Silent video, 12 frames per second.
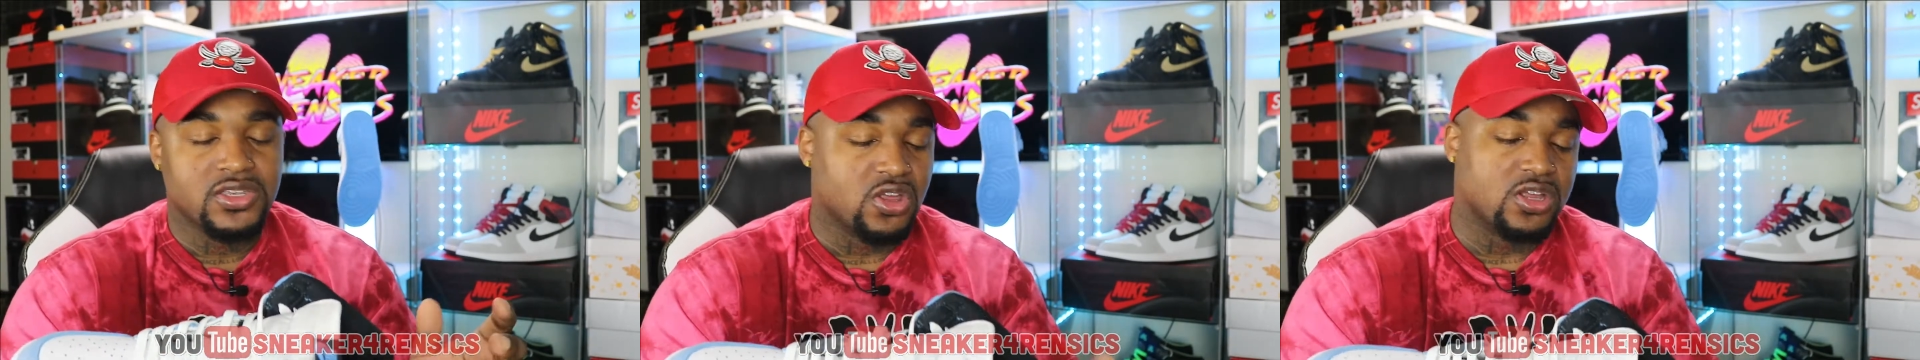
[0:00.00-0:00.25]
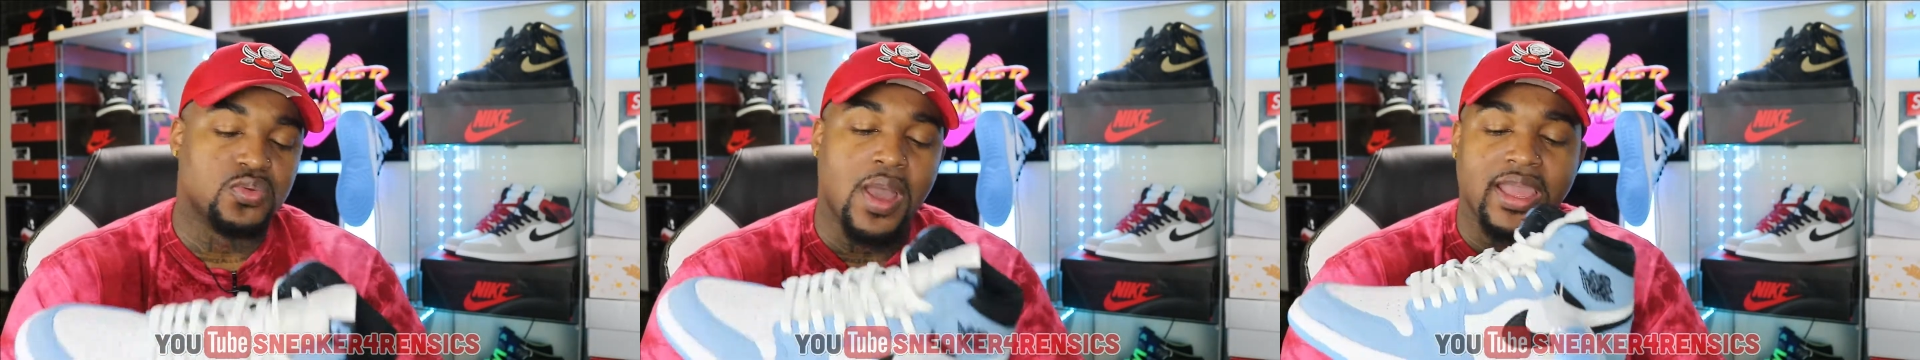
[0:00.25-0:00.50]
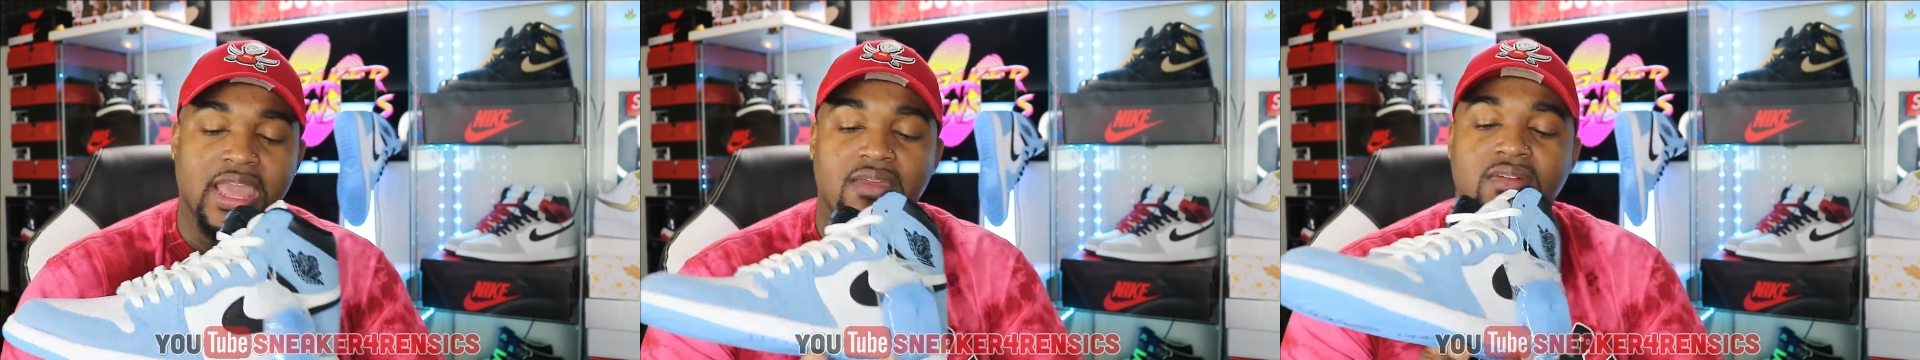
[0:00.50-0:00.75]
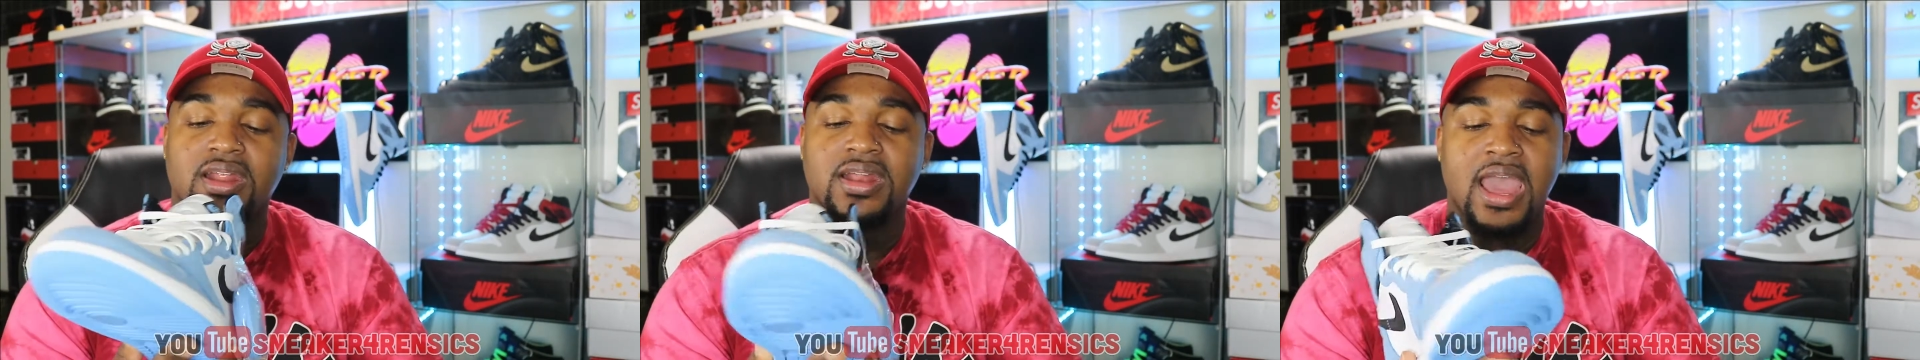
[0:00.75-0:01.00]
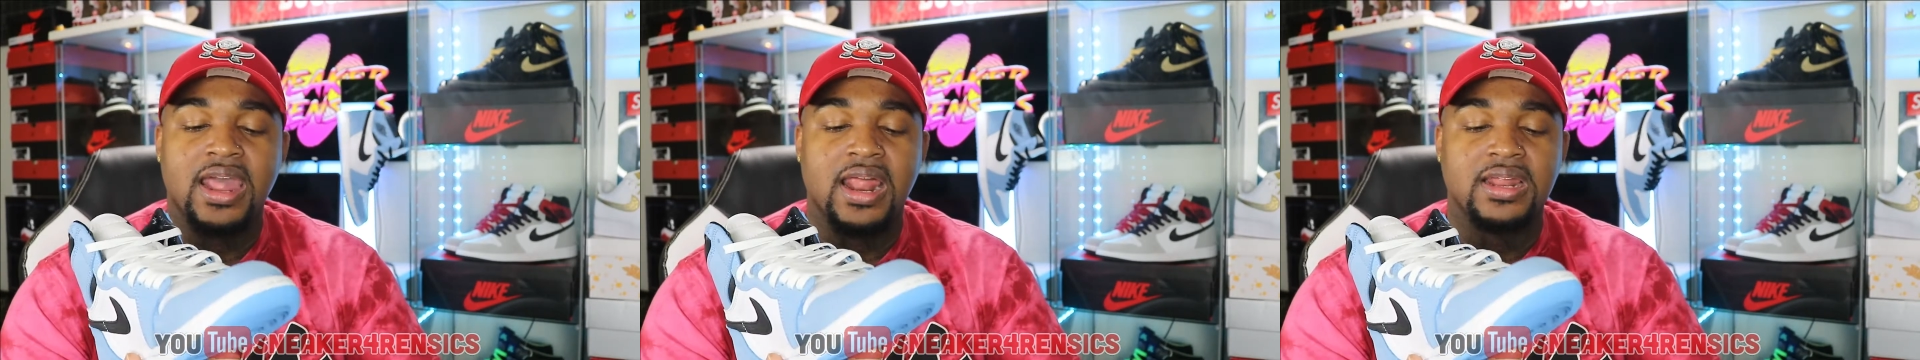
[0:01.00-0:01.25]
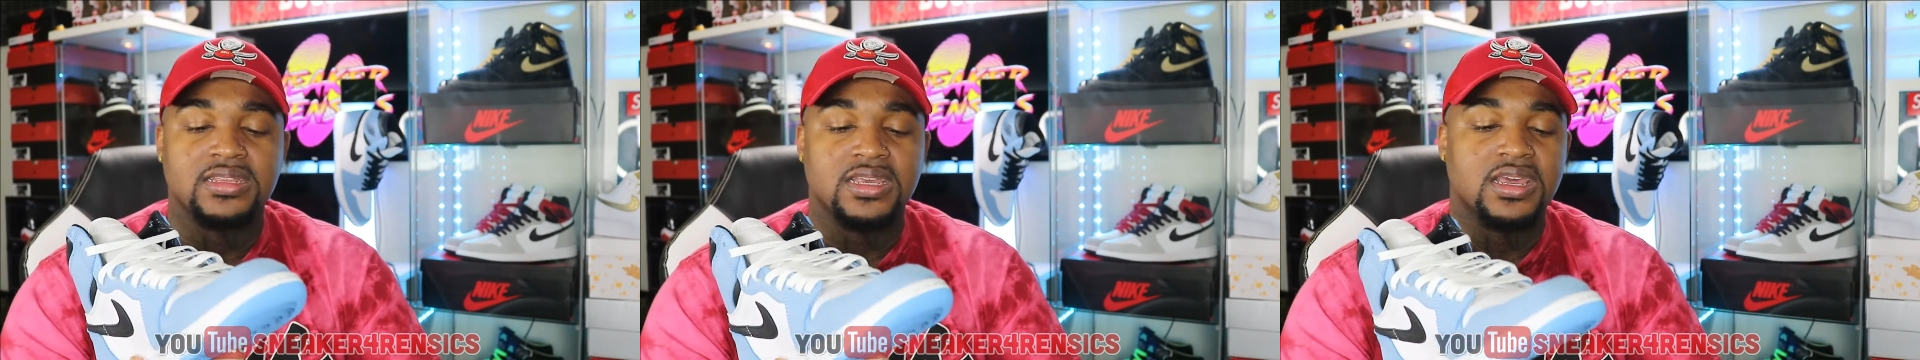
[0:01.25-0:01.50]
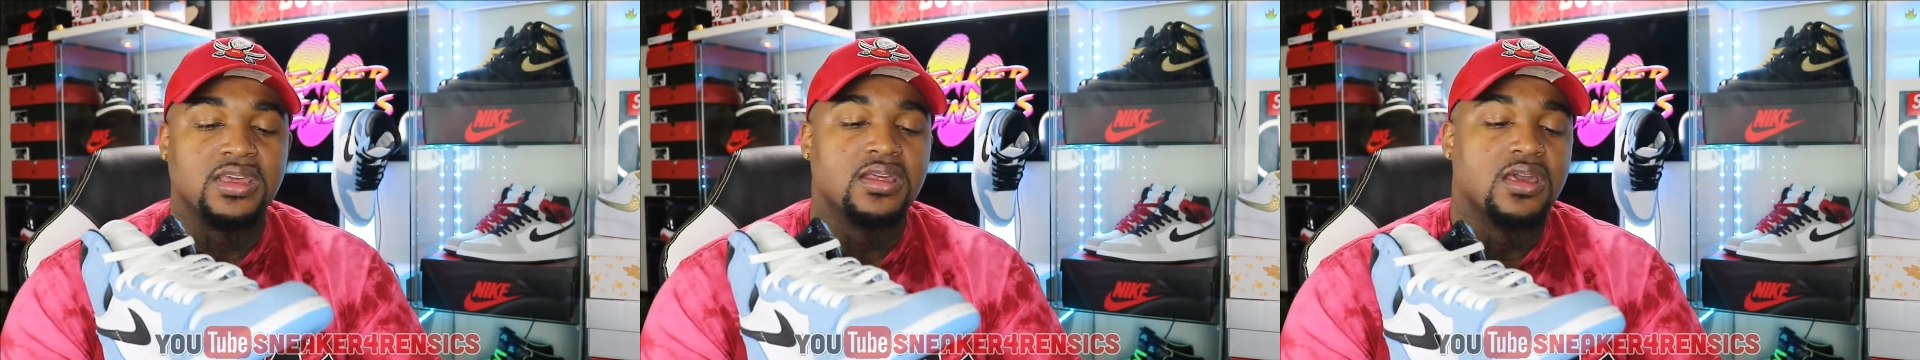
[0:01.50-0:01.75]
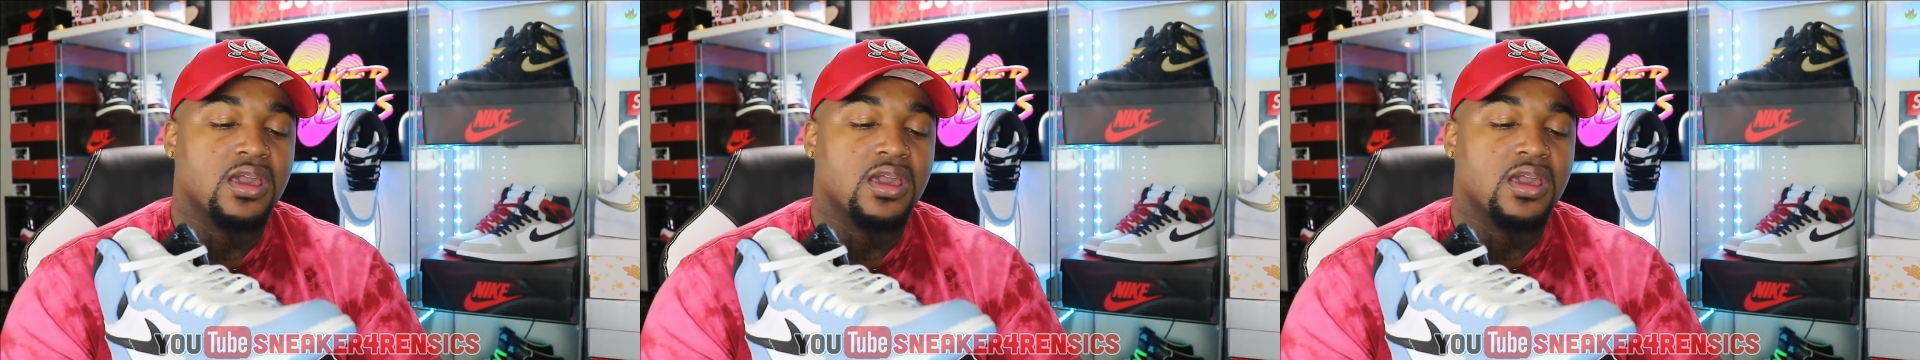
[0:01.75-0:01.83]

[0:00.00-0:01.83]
So that's why I gave it a 9 out of 10.